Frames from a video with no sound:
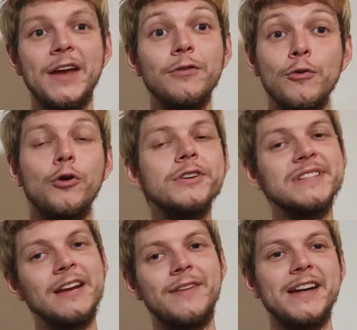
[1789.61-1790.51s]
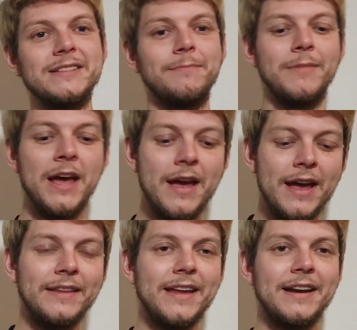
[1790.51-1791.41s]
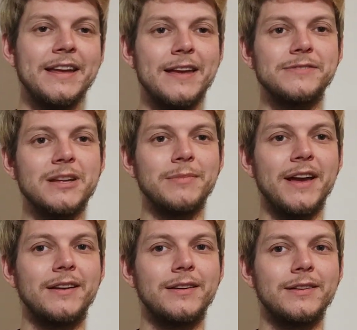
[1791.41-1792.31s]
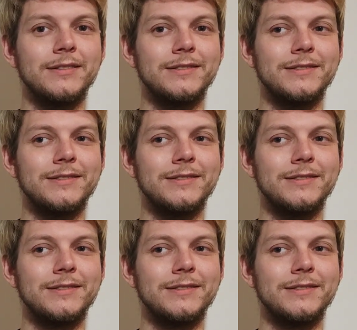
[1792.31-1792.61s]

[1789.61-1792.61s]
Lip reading: And of course he invites them, then he gives them like